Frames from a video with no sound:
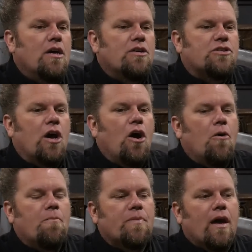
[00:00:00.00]

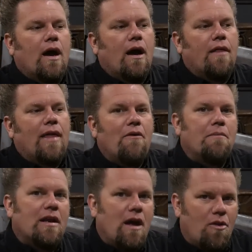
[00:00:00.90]
So that would
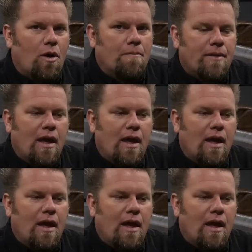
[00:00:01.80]
be another one.